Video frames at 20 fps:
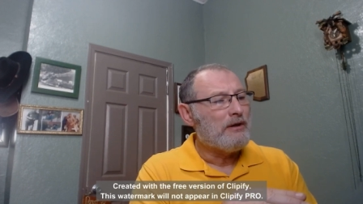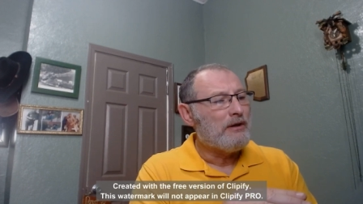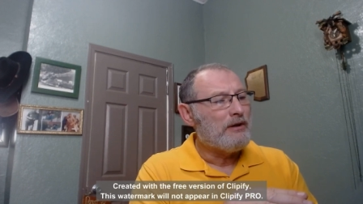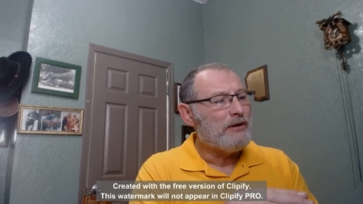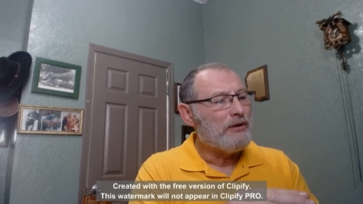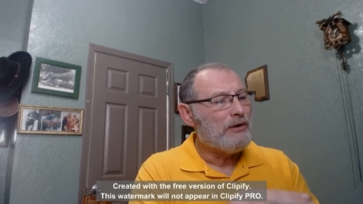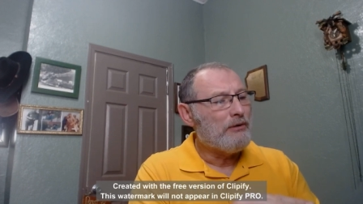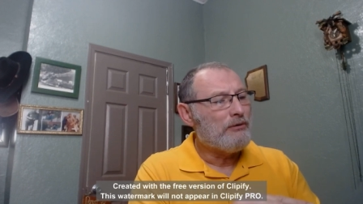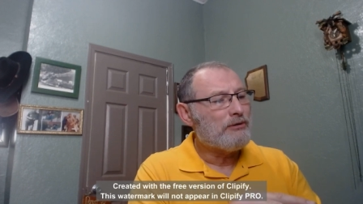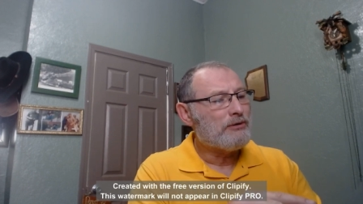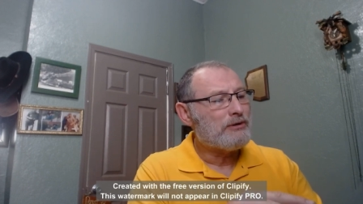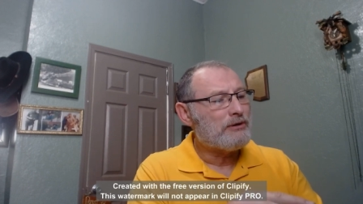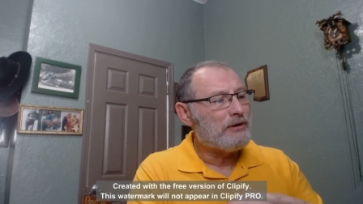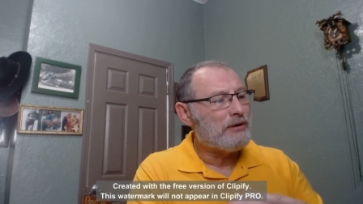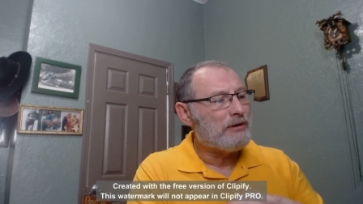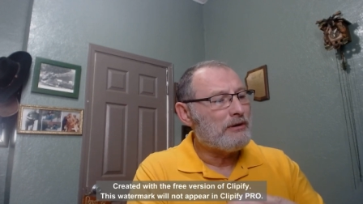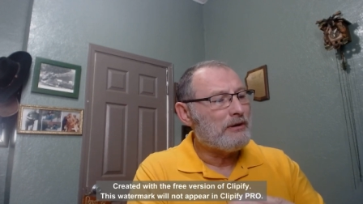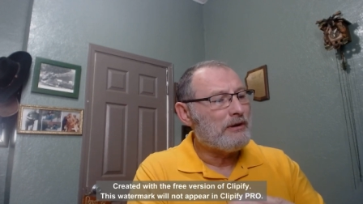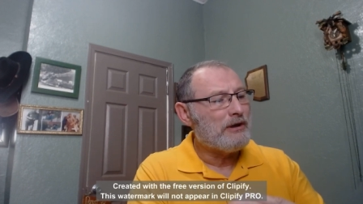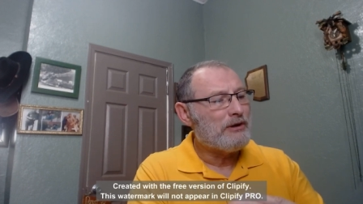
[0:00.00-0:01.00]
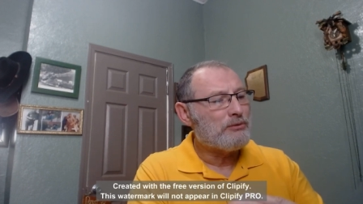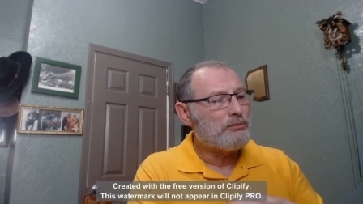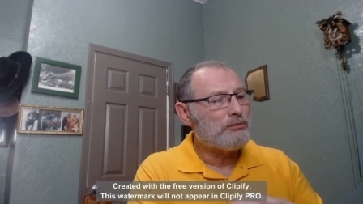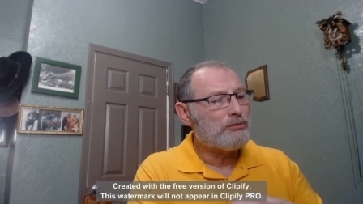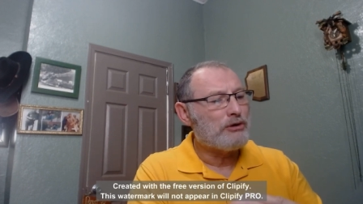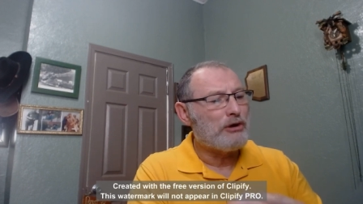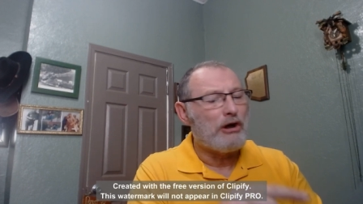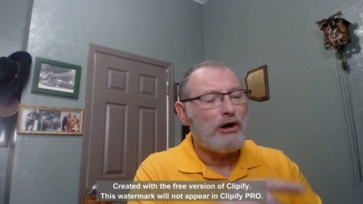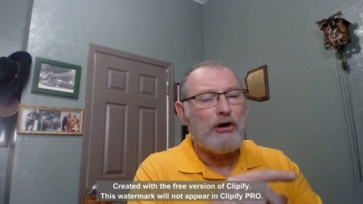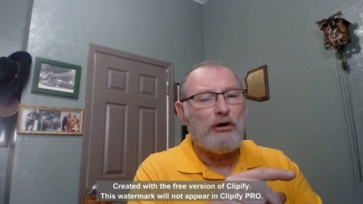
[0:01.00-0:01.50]
Notice that this was
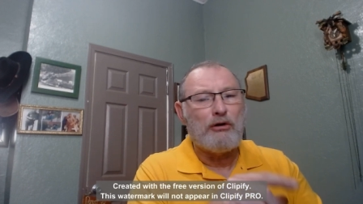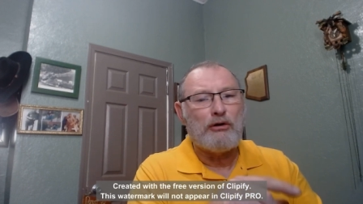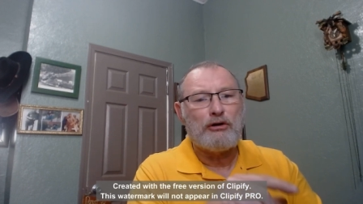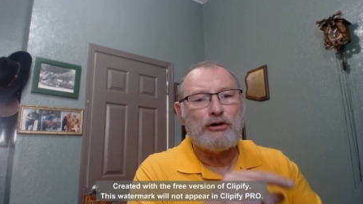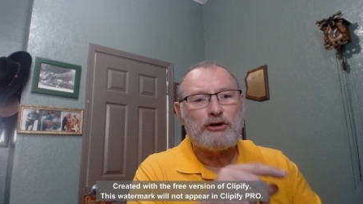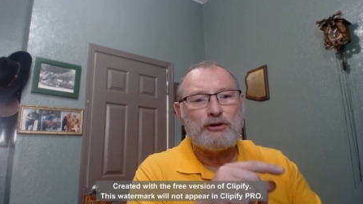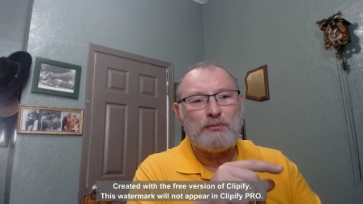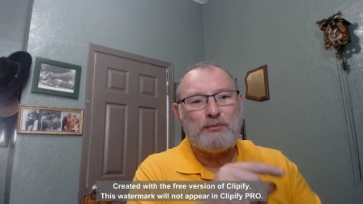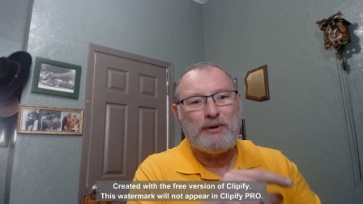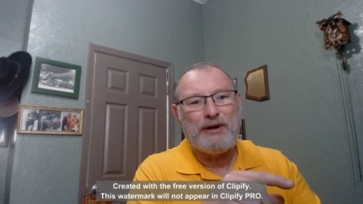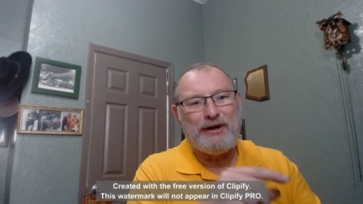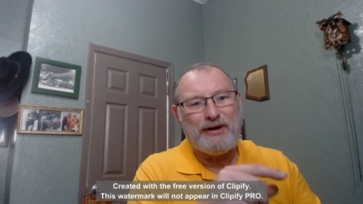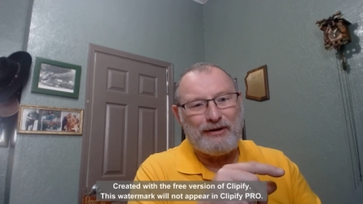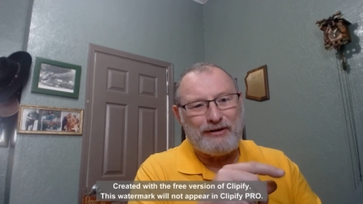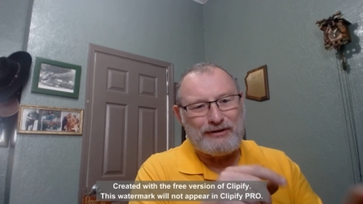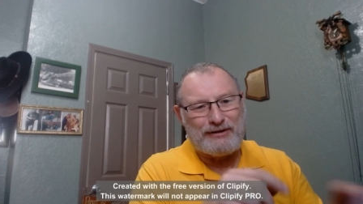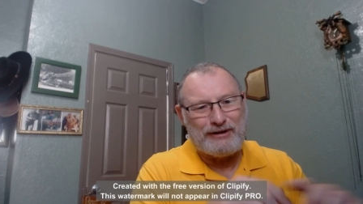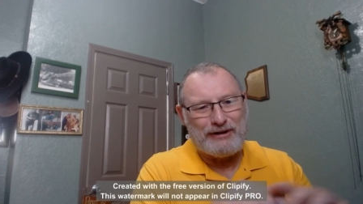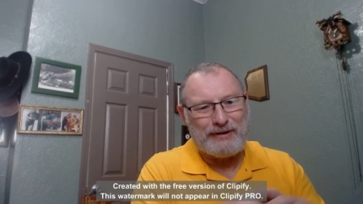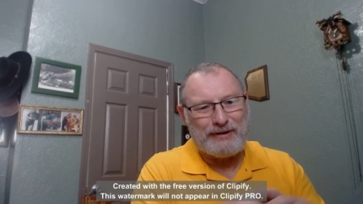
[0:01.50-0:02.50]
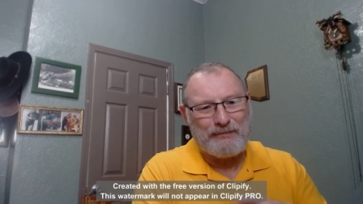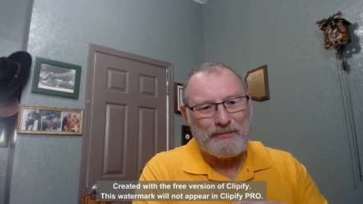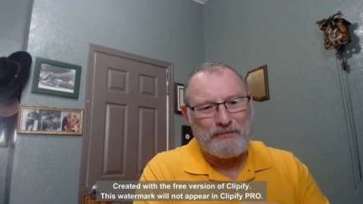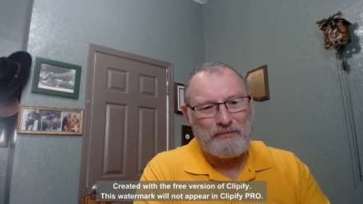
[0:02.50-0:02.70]
a harsh penalty